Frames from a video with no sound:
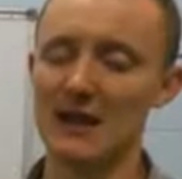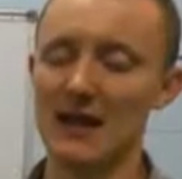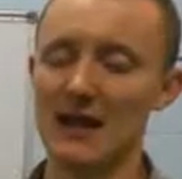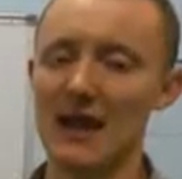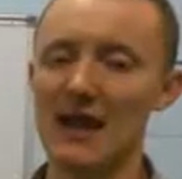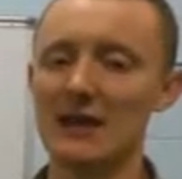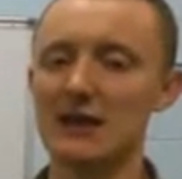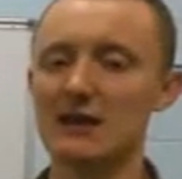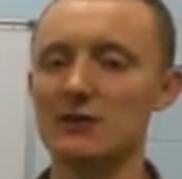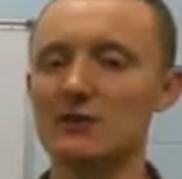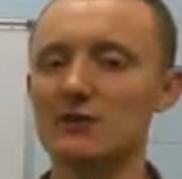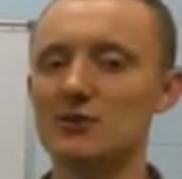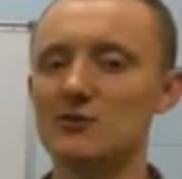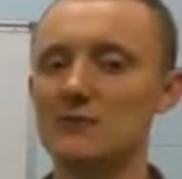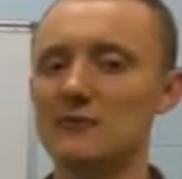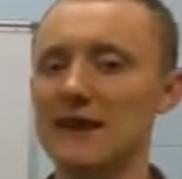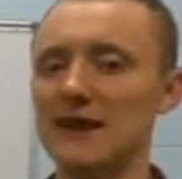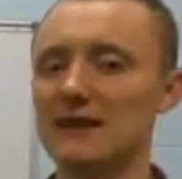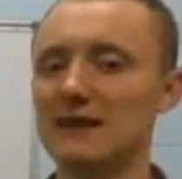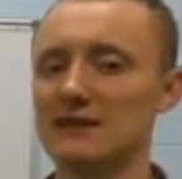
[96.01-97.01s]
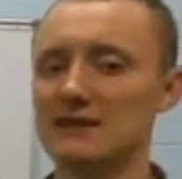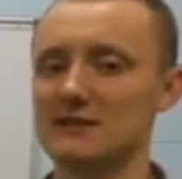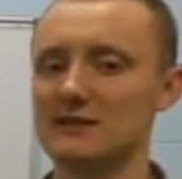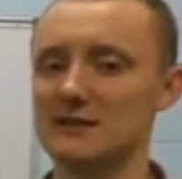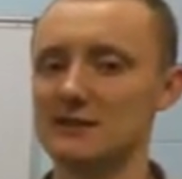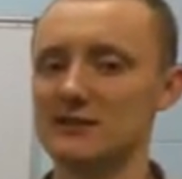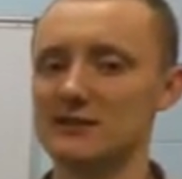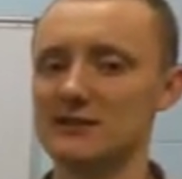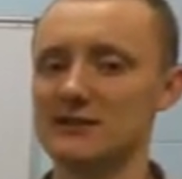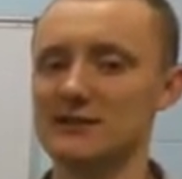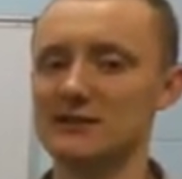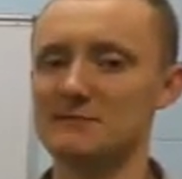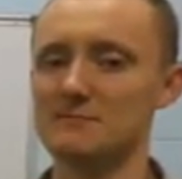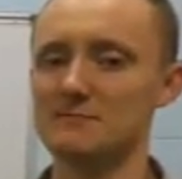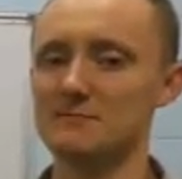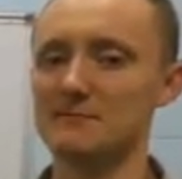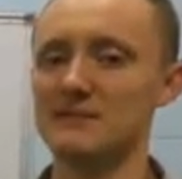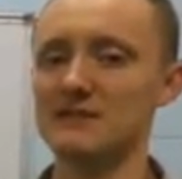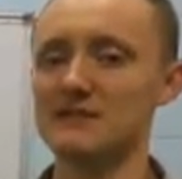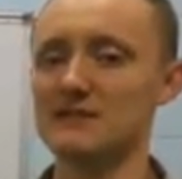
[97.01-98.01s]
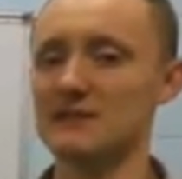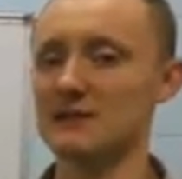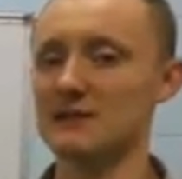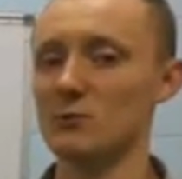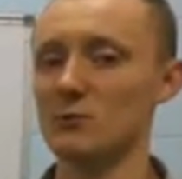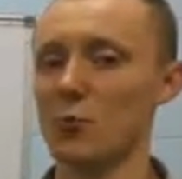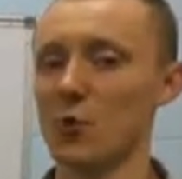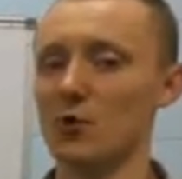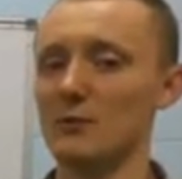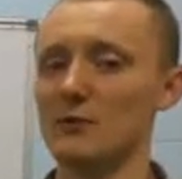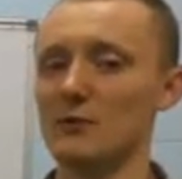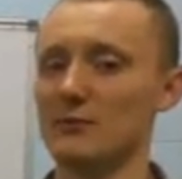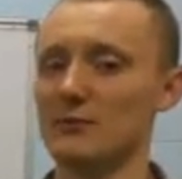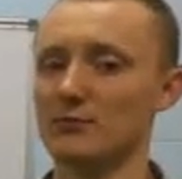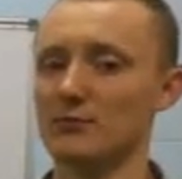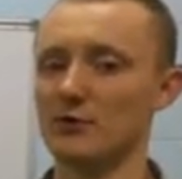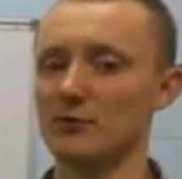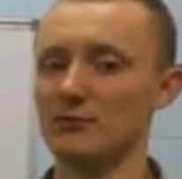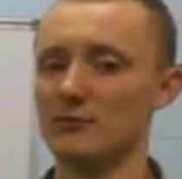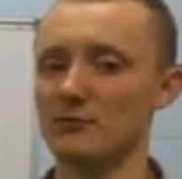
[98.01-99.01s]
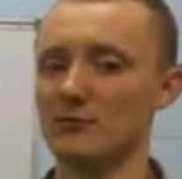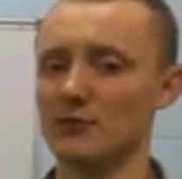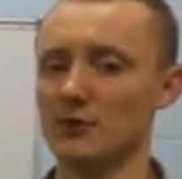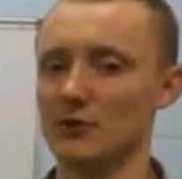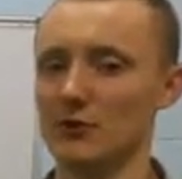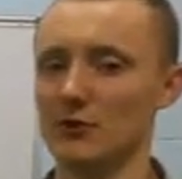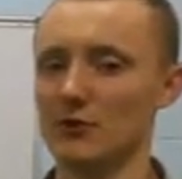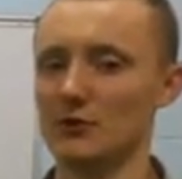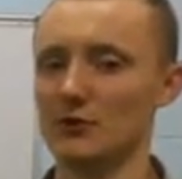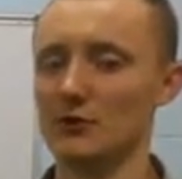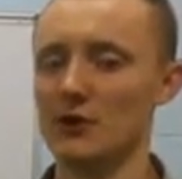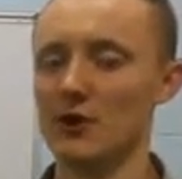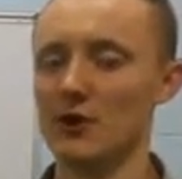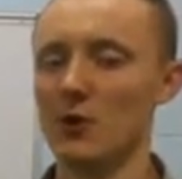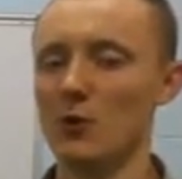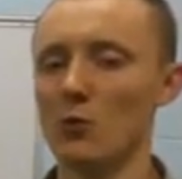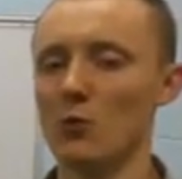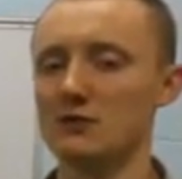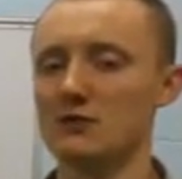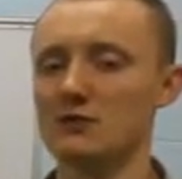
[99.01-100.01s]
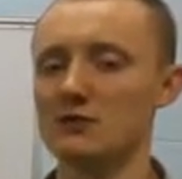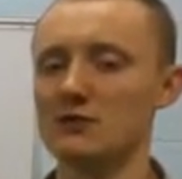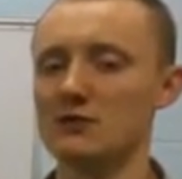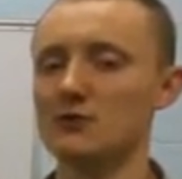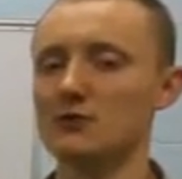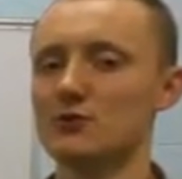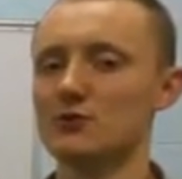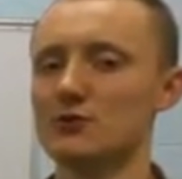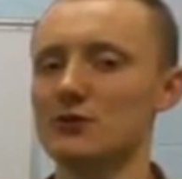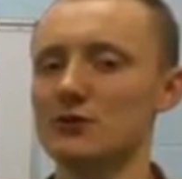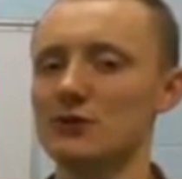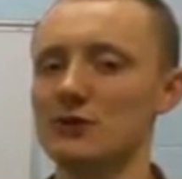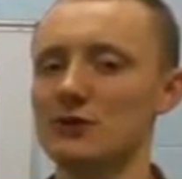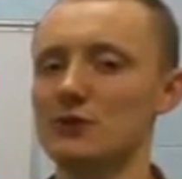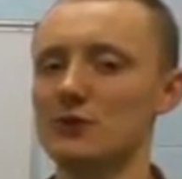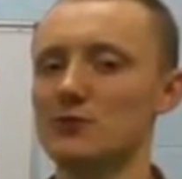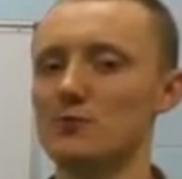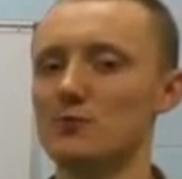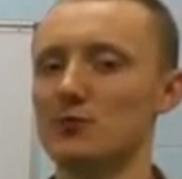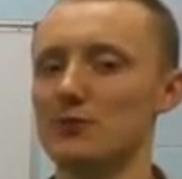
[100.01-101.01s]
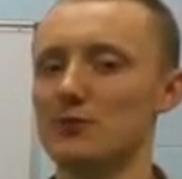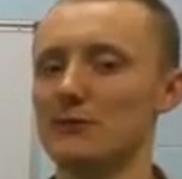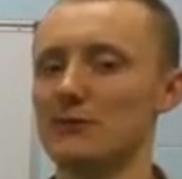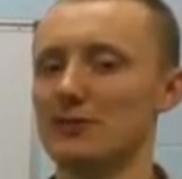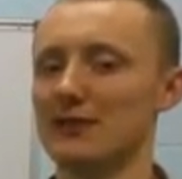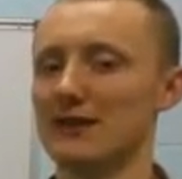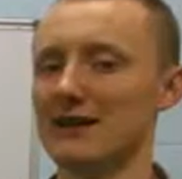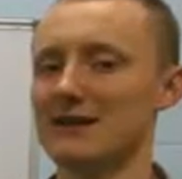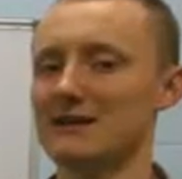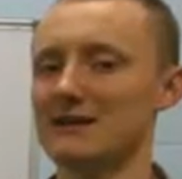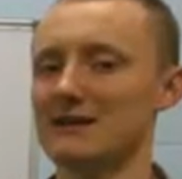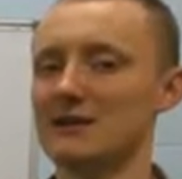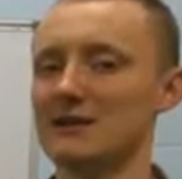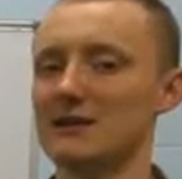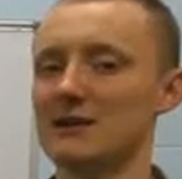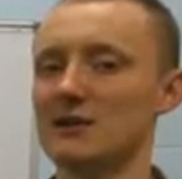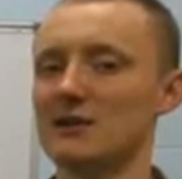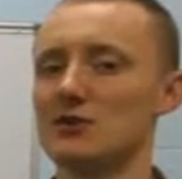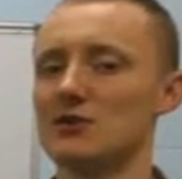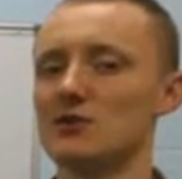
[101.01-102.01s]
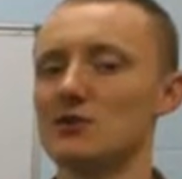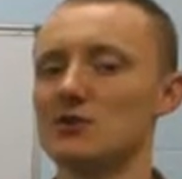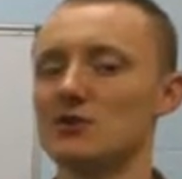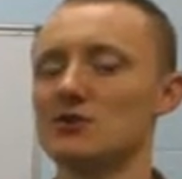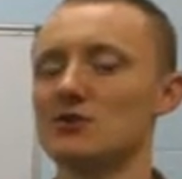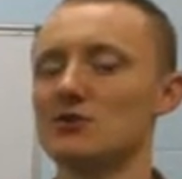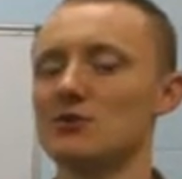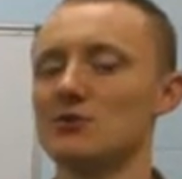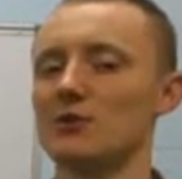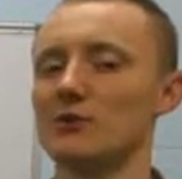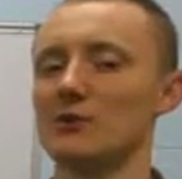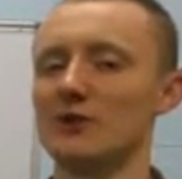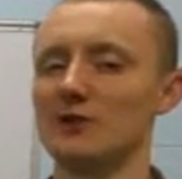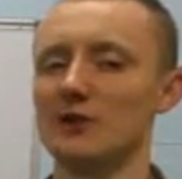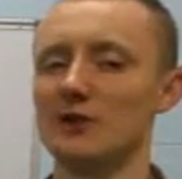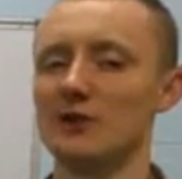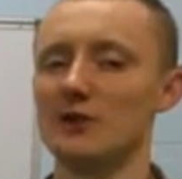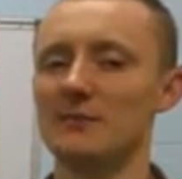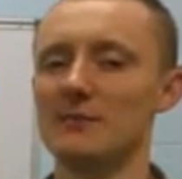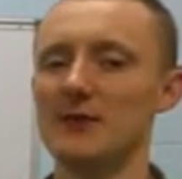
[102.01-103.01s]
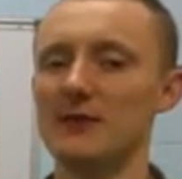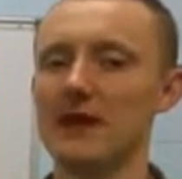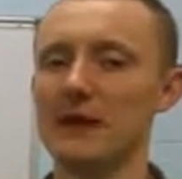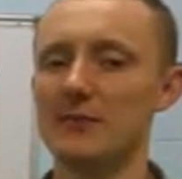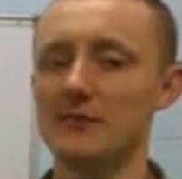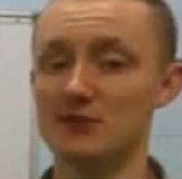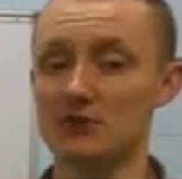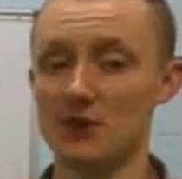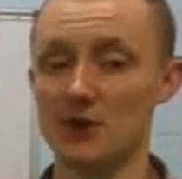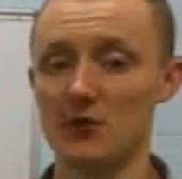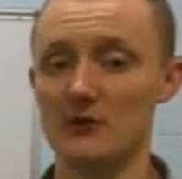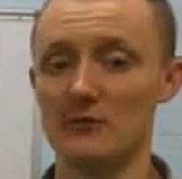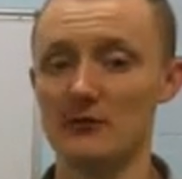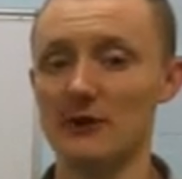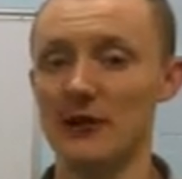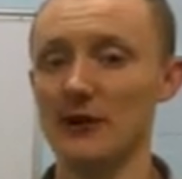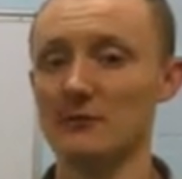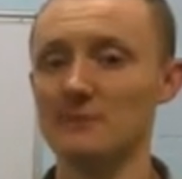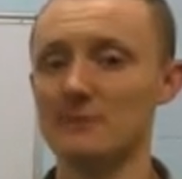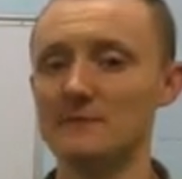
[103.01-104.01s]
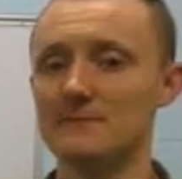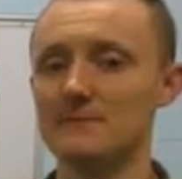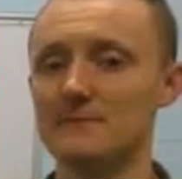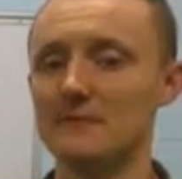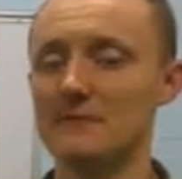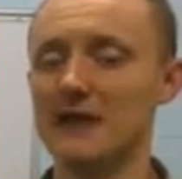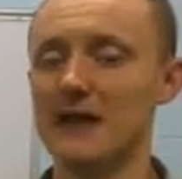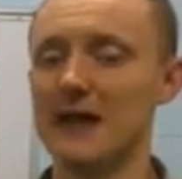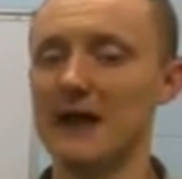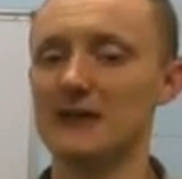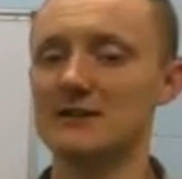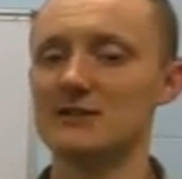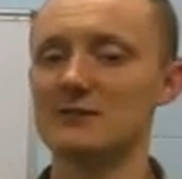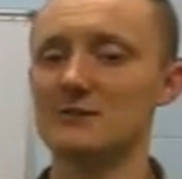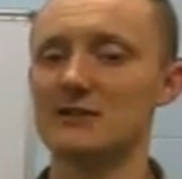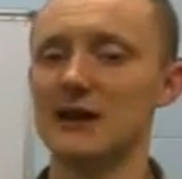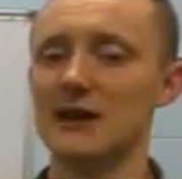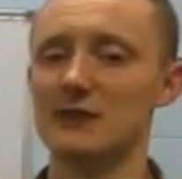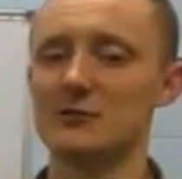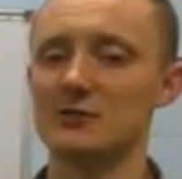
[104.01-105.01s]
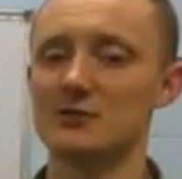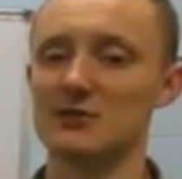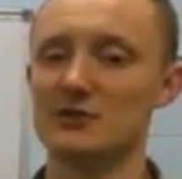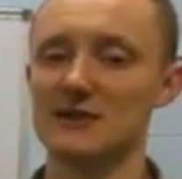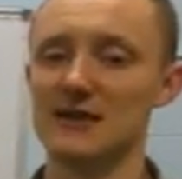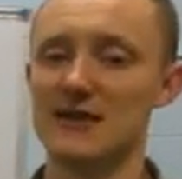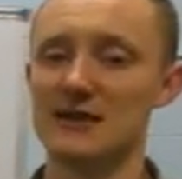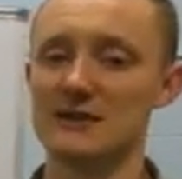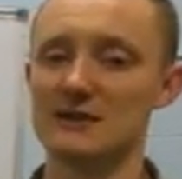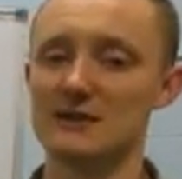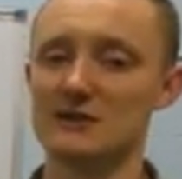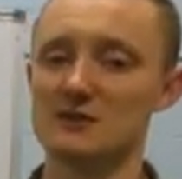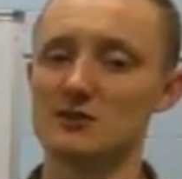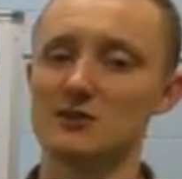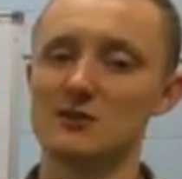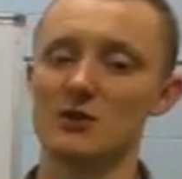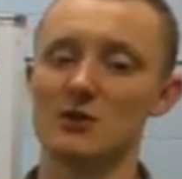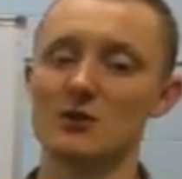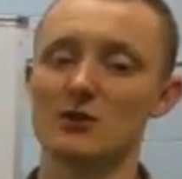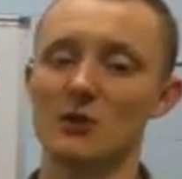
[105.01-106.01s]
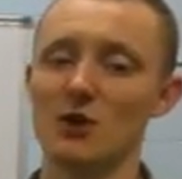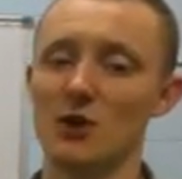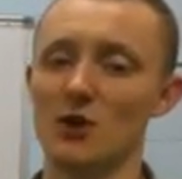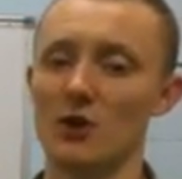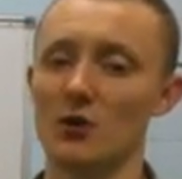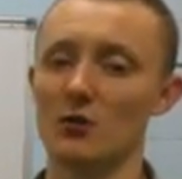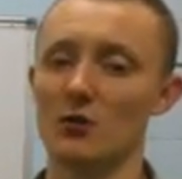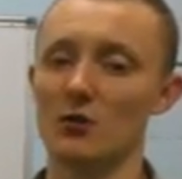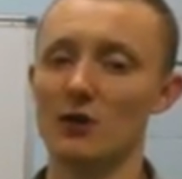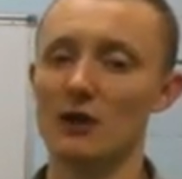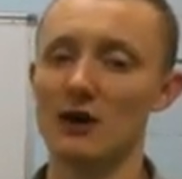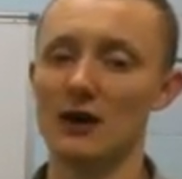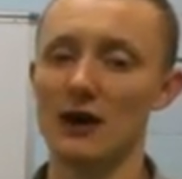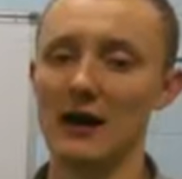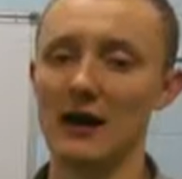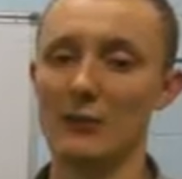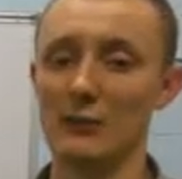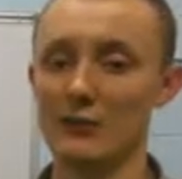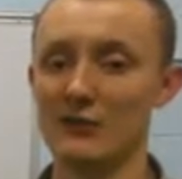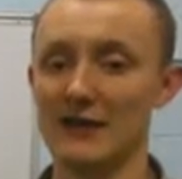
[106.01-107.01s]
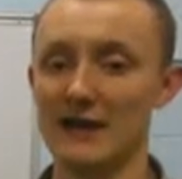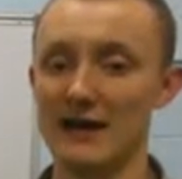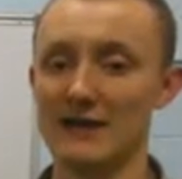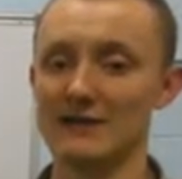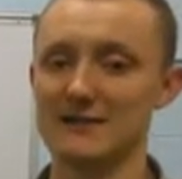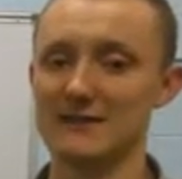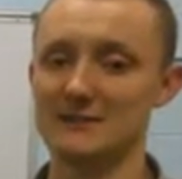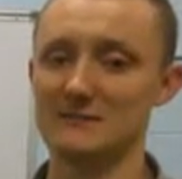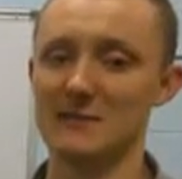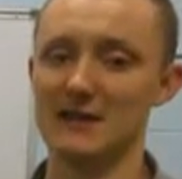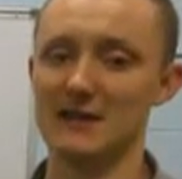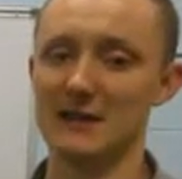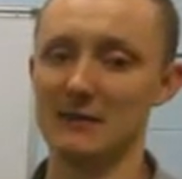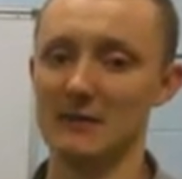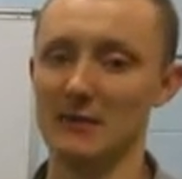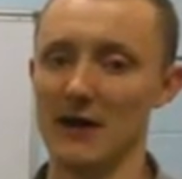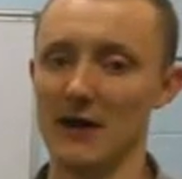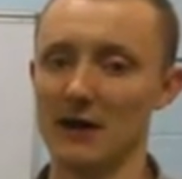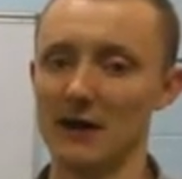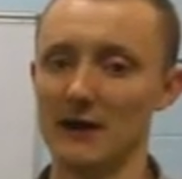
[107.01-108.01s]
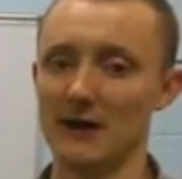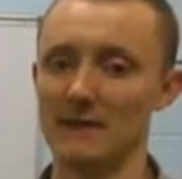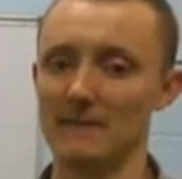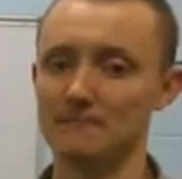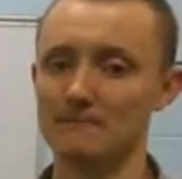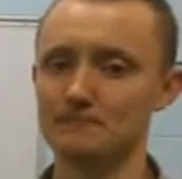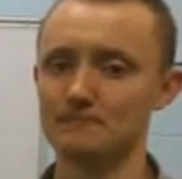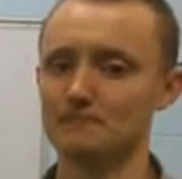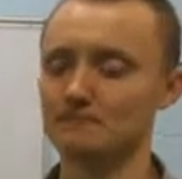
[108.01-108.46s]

How can you make it so that this thing won't be a problem for you? What solution can you put in place to ensure that you're going to be able to overcome it and to be able to get to your goal without this being a barrier?